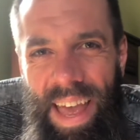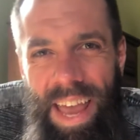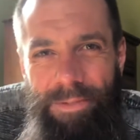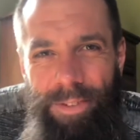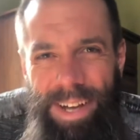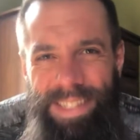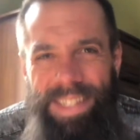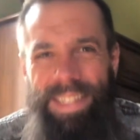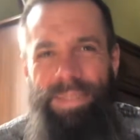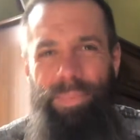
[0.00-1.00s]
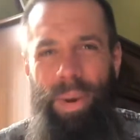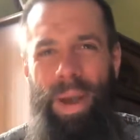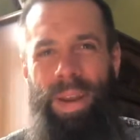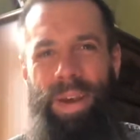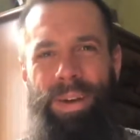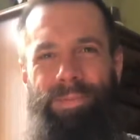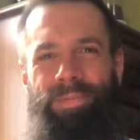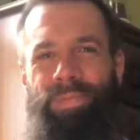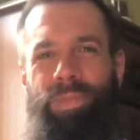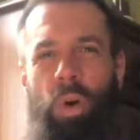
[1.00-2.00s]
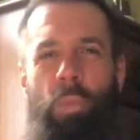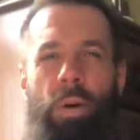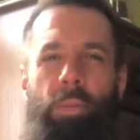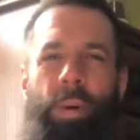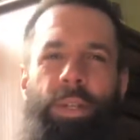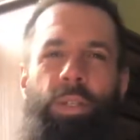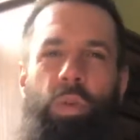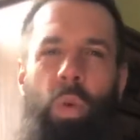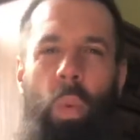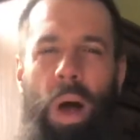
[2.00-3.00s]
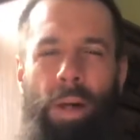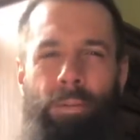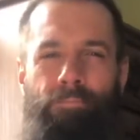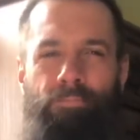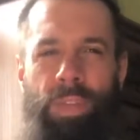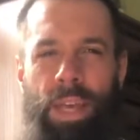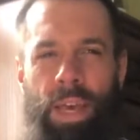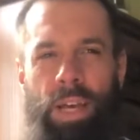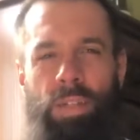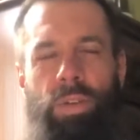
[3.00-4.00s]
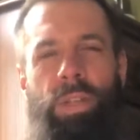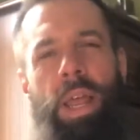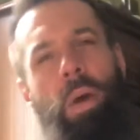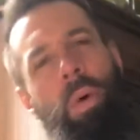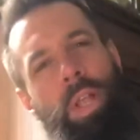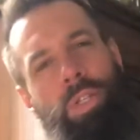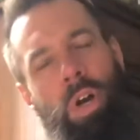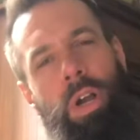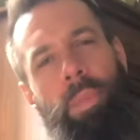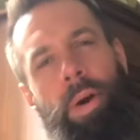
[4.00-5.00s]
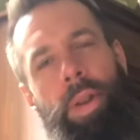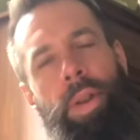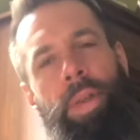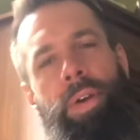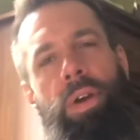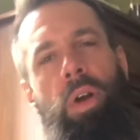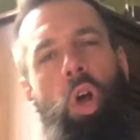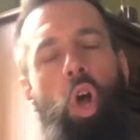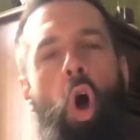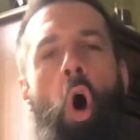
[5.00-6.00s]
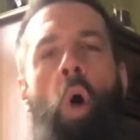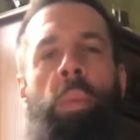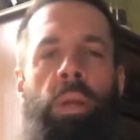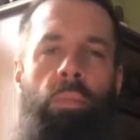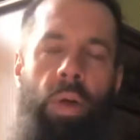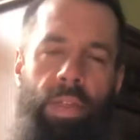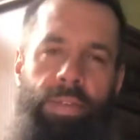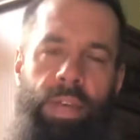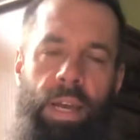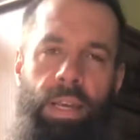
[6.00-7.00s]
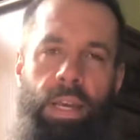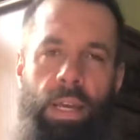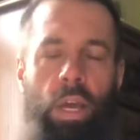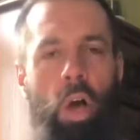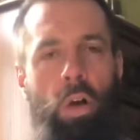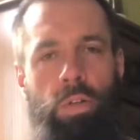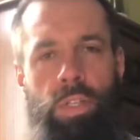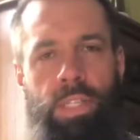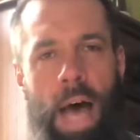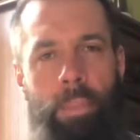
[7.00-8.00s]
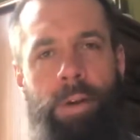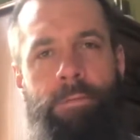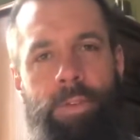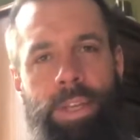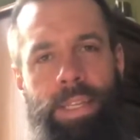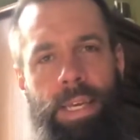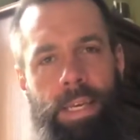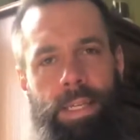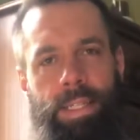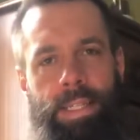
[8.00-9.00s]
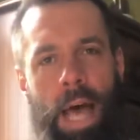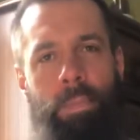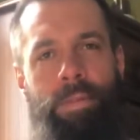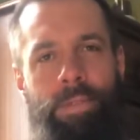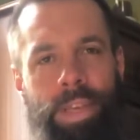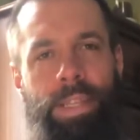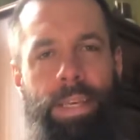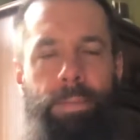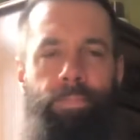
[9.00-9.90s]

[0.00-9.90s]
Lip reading: Hey friends, Brian here. Hope everybody's doing well. So today I want to talk about another calming breath technique called Samavritti. Samavritti.